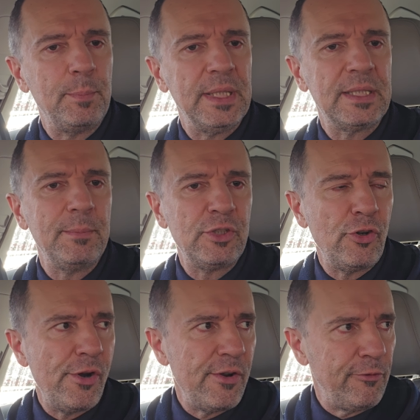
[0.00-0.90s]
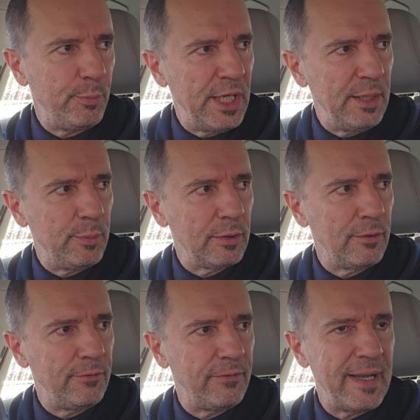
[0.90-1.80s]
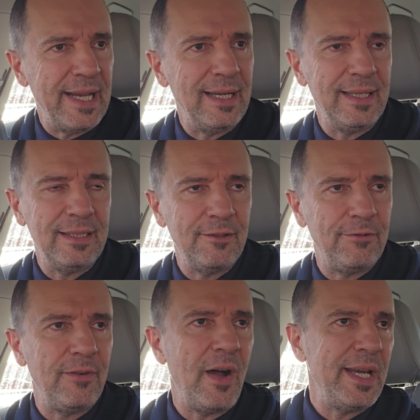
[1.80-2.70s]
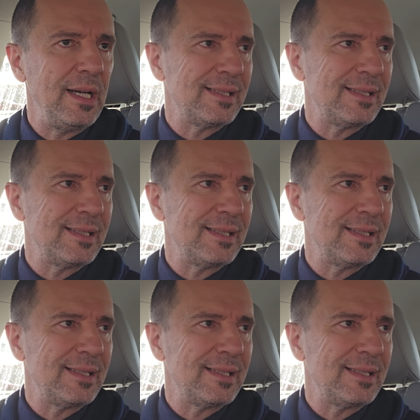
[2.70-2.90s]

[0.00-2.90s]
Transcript: but the majority of people who fail in the final